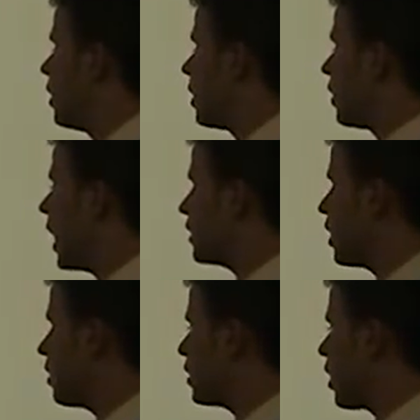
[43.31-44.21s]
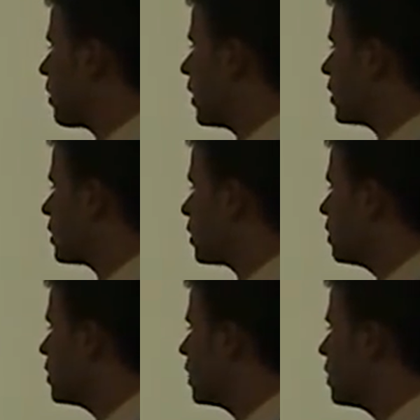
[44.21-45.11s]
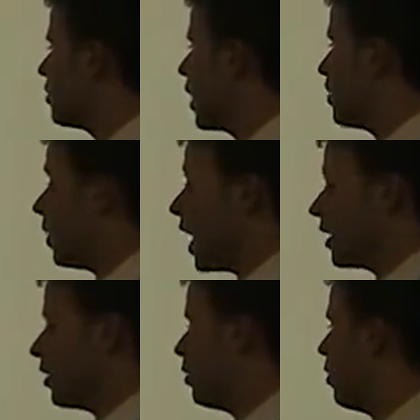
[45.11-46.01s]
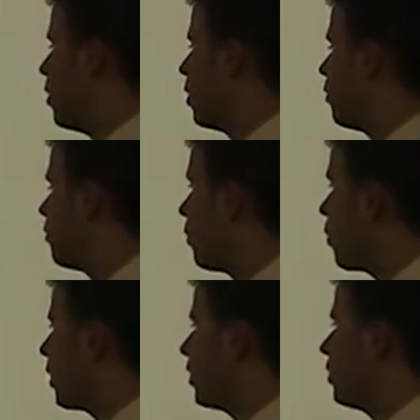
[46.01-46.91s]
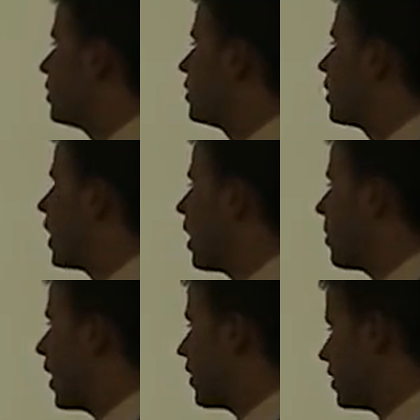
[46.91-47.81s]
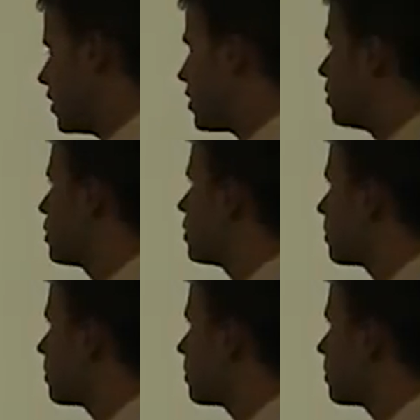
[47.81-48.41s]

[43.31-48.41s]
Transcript: Lastly, I'm going to talk about the solutions made by you, for you, to combat these issues.